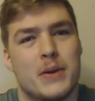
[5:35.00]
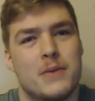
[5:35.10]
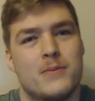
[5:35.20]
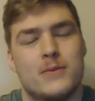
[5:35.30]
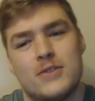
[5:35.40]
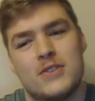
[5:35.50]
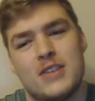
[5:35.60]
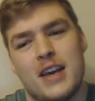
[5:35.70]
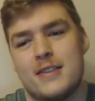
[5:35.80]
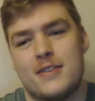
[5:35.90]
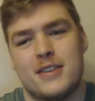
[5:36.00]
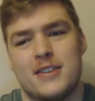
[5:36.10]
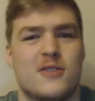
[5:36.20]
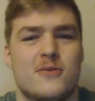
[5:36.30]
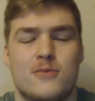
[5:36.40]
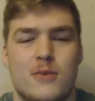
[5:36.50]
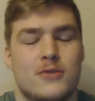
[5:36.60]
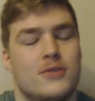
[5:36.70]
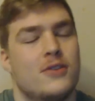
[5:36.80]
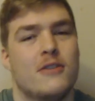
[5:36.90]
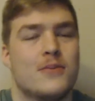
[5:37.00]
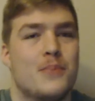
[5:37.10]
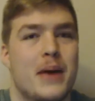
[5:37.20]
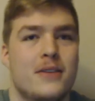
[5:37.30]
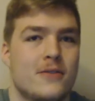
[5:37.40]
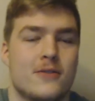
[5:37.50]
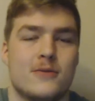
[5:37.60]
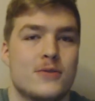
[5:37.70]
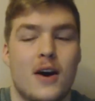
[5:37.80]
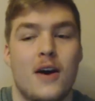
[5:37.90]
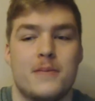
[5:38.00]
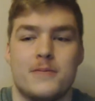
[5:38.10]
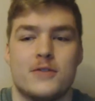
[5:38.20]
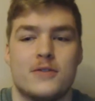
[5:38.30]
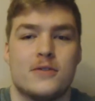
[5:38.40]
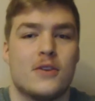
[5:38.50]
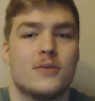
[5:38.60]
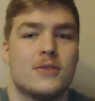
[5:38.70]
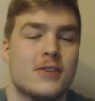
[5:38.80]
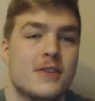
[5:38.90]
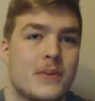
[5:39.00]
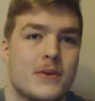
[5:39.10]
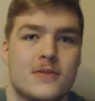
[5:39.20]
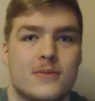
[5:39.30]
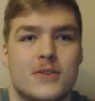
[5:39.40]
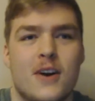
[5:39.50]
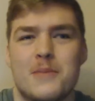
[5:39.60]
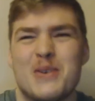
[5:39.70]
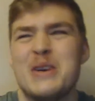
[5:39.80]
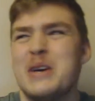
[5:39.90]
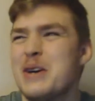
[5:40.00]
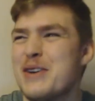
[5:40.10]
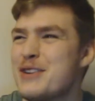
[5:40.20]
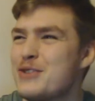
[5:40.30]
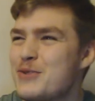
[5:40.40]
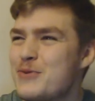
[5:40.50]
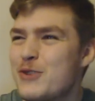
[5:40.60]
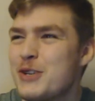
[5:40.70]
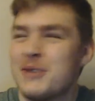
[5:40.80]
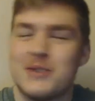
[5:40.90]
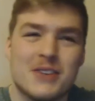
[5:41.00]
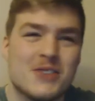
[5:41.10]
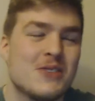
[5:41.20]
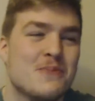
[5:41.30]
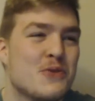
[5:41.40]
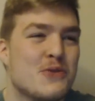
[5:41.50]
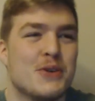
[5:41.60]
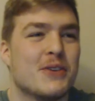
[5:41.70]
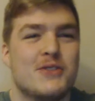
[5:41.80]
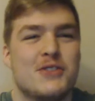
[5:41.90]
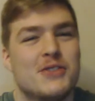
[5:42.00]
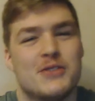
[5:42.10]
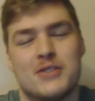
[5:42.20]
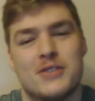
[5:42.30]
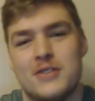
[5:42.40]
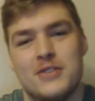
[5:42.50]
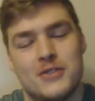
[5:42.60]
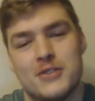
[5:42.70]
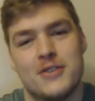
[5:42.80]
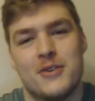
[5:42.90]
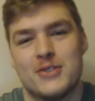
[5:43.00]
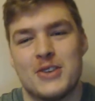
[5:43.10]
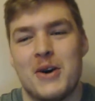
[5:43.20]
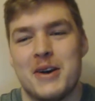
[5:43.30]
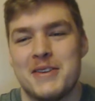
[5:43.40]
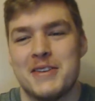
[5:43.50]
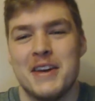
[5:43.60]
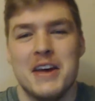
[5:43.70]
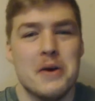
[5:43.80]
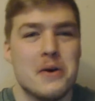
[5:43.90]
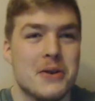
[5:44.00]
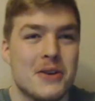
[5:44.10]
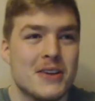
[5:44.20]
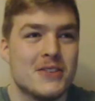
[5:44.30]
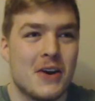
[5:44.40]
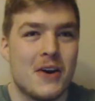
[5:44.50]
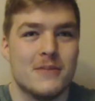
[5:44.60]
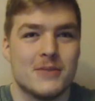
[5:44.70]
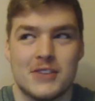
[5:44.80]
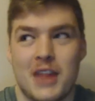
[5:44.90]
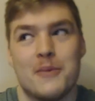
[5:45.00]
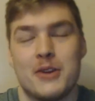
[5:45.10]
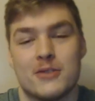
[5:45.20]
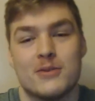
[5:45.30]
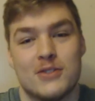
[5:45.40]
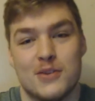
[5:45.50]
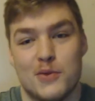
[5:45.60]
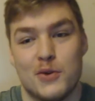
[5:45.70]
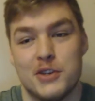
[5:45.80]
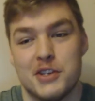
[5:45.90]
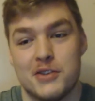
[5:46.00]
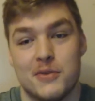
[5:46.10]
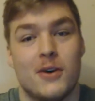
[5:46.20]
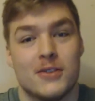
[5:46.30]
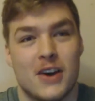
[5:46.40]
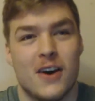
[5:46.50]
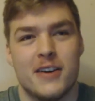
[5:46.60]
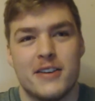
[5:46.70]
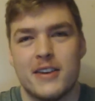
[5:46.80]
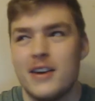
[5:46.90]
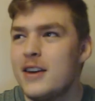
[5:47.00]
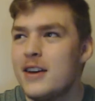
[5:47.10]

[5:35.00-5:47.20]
people just say, like, you know, well, just go to bed at the normal time. Just go to sleep at the normal time. But it's really not that simple because you just you're just not tired at night times, and then when it comes to the morning, you are tired,